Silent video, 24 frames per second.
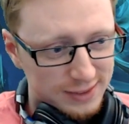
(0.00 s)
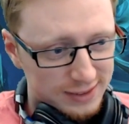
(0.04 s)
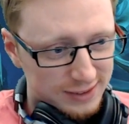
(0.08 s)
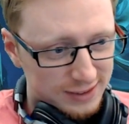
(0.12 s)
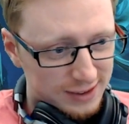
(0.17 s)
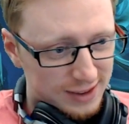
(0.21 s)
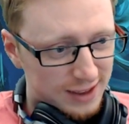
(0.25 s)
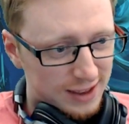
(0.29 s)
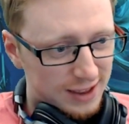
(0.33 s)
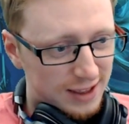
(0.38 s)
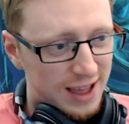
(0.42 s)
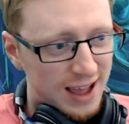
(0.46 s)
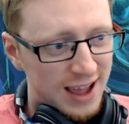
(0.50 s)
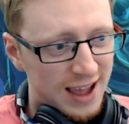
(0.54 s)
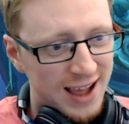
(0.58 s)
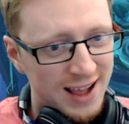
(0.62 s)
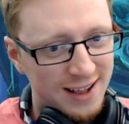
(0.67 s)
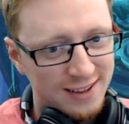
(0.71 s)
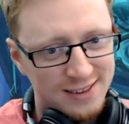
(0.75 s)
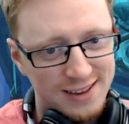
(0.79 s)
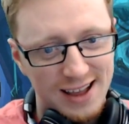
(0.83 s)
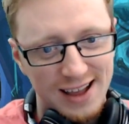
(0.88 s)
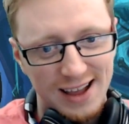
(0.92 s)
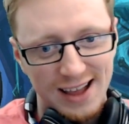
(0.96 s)

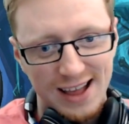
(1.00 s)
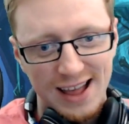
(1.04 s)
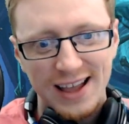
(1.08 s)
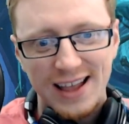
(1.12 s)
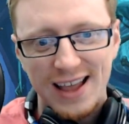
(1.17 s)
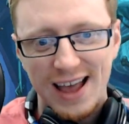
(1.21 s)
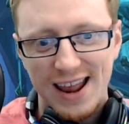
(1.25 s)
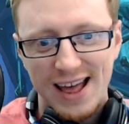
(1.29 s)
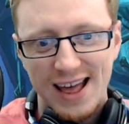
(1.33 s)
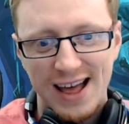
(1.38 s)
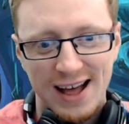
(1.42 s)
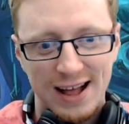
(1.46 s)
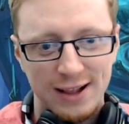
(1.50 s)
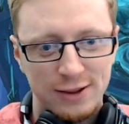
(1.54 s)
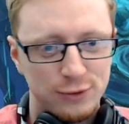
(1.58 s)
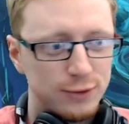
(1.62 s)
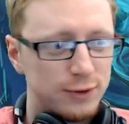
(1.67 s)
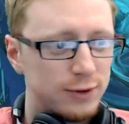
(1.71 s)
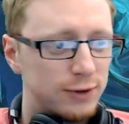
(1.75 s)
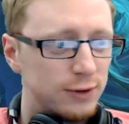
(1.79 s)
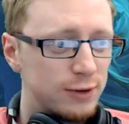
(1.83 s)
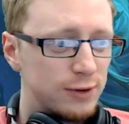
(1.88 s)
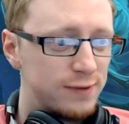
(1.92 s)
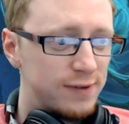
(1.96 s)
I kind of had to
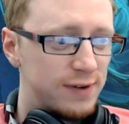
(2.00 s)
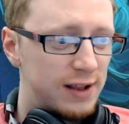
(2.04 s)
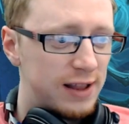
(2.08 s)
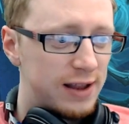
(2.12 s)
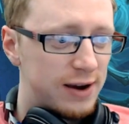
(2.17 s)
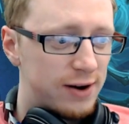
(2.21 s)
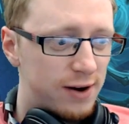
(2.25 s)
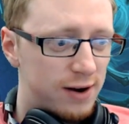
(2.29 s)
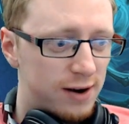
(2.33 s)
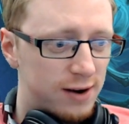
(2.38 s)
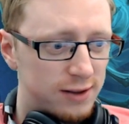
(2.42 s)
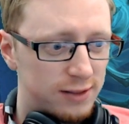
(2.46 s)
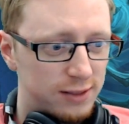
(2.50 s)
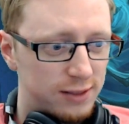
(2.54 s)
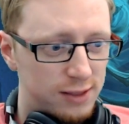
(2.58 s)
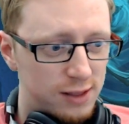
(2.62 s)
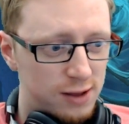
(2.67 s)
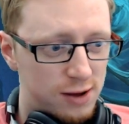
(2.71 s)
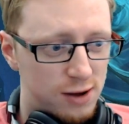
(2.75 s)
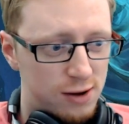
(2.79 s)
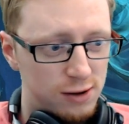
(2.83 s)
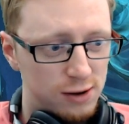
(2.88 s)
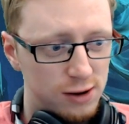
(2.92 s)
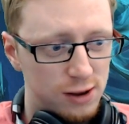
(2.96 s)
include Valera the
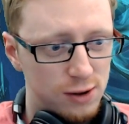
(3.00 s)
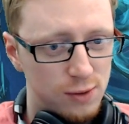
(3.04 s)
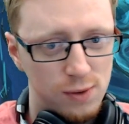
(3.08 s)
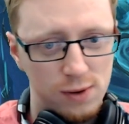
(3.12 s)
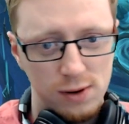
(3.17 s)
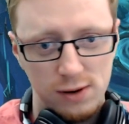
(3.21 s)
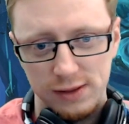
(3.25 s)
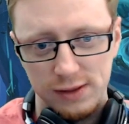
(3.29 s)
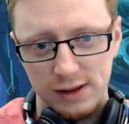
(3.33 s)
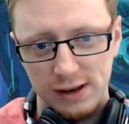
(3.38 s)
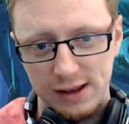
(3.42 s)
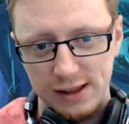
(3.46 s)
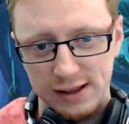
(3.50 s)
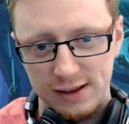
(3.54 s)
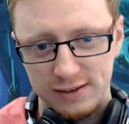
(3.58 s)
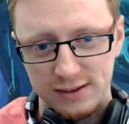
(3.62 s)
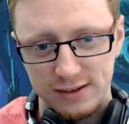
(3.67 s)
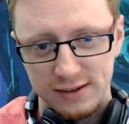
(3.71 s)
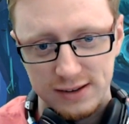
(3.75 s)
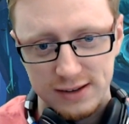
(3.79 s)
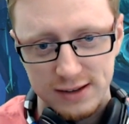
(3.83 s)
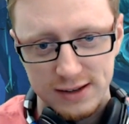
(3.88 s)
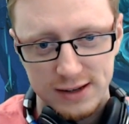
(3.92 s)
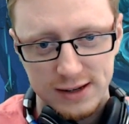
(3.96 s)
Hollow on the
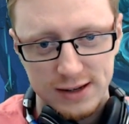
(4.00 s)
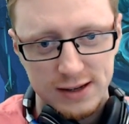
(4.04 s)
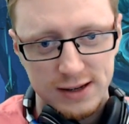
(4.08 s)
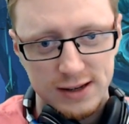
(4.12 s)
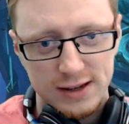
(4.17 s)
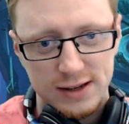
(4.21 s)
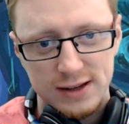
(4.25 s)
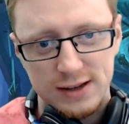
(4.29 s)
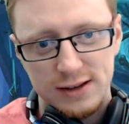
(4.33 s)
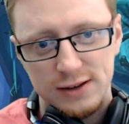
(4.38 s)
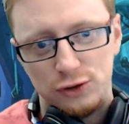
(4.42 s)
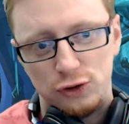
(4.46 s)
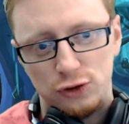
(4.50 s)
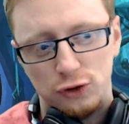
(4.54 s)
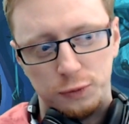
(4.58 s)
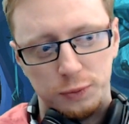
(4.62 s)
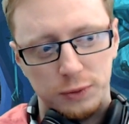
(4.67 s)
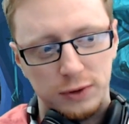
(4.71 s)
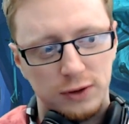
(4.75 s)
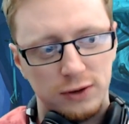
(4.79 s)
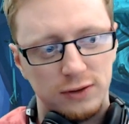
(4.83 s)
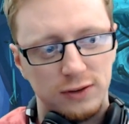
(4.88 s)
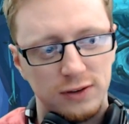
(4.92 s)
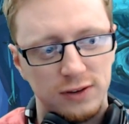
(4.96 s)
list just
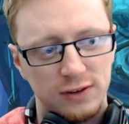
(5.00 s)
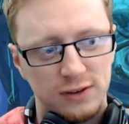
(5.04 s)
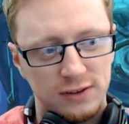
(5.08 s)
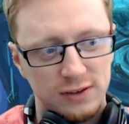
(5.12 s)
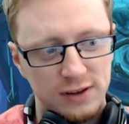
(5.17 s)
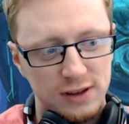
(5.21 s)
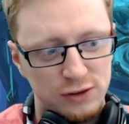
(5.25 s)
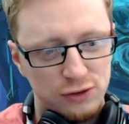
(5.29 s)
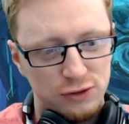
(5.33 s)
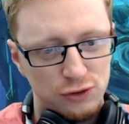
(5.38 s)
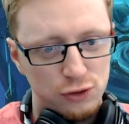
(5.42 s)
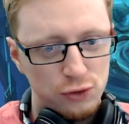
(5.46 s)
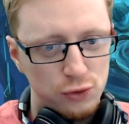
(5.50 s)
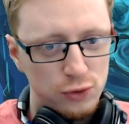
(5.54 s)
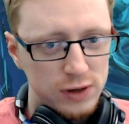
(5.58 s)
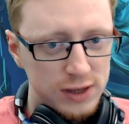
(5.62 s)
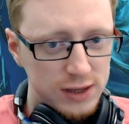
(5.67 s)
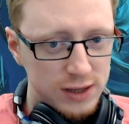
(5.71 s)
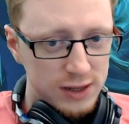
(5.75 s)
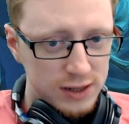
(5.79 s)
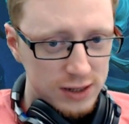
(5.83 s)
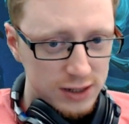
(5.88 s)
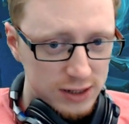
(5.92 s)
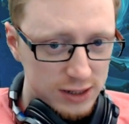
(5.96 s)
because it's
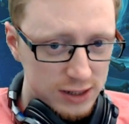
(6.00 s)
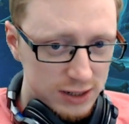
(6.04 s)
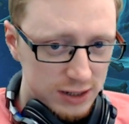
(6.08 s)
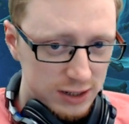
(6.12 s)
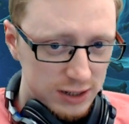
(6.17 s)
unique.